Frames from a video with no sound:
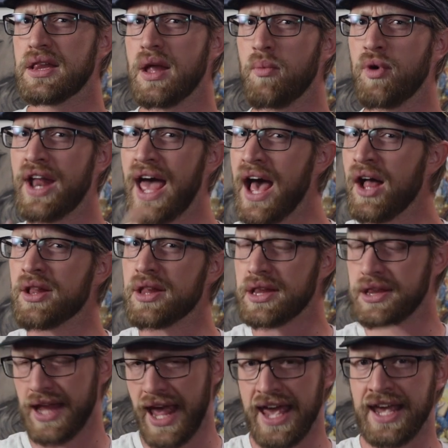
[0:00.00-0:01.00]
someone else
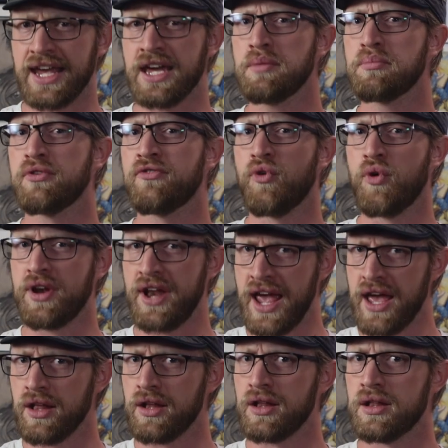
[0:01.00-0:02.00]
saying it before
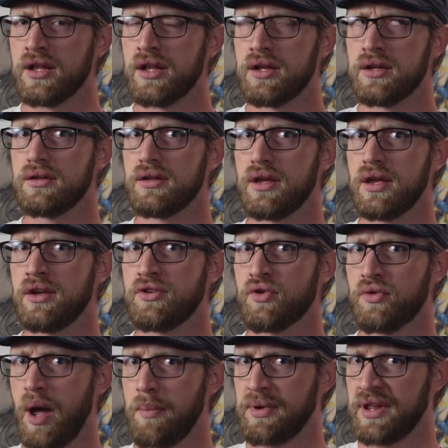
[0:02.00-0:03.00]
Nail
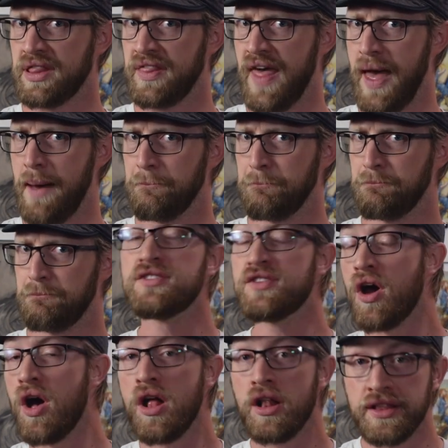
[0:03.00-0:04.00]
interrupts them.
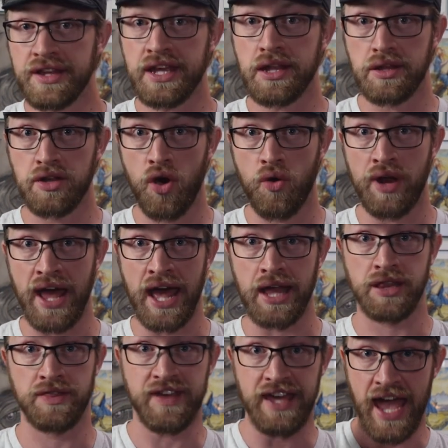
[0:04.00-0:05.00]
Taln is known
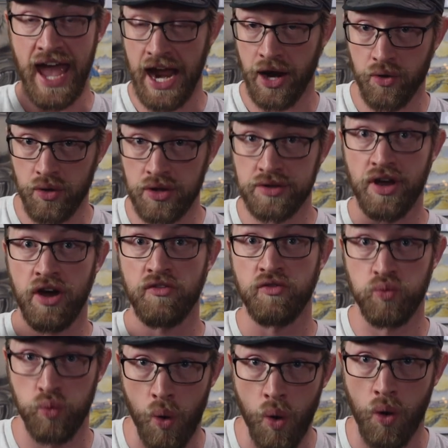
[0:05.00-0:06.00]
as the Herald of
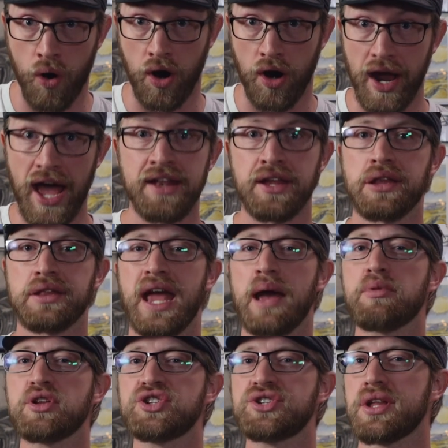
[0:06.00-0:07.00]
War, and
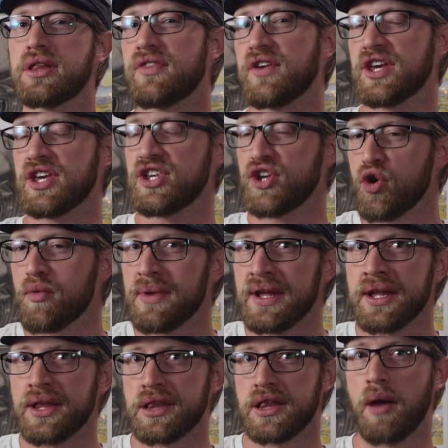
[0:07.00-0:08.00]
establishes the
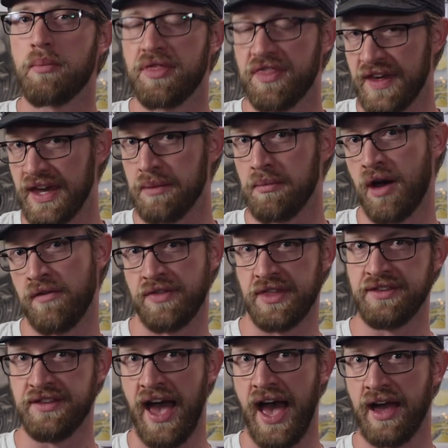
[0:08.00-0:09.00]
human sub-theme of the
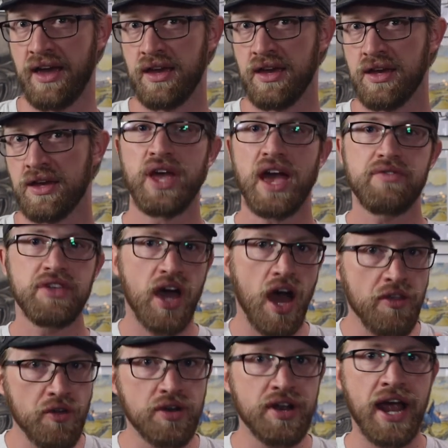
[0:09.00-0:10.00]
deck. We have the
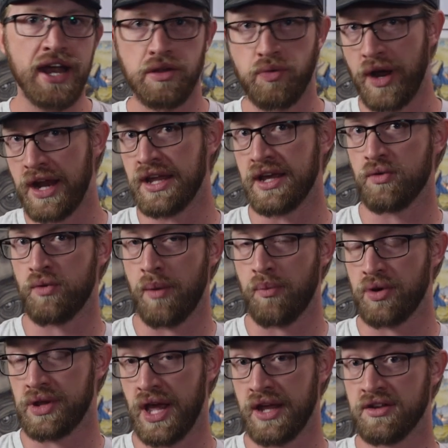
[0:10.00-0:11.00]
other Knights Radiant
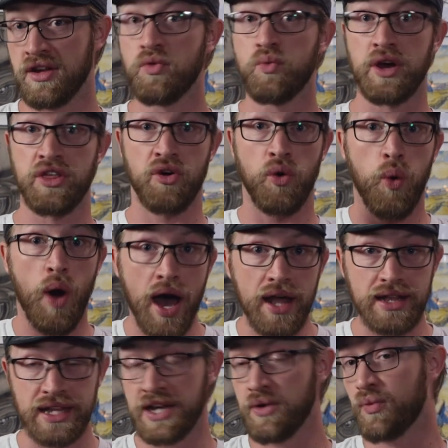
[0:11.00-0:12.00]
represented with
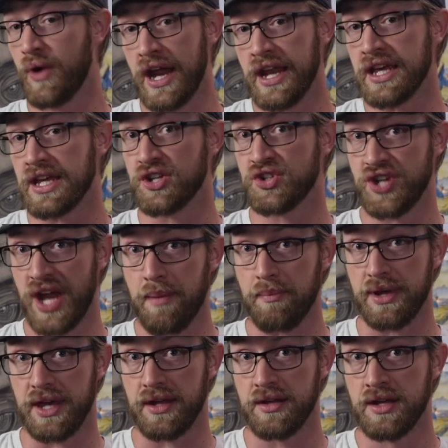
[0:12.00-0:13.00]
Whatley, Radiant
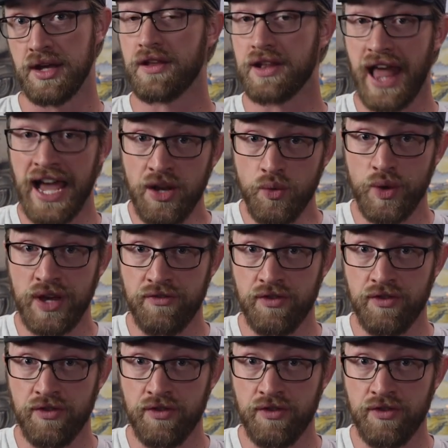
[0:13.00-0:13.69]
Champion, the Light